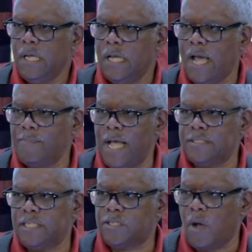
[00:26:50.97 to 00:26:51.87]
And I'm
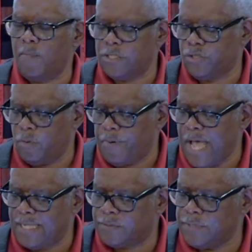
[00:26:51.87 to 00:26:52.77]
not just talking about your
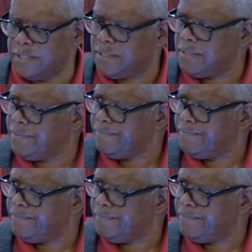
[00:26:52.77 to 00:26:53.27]
past ones,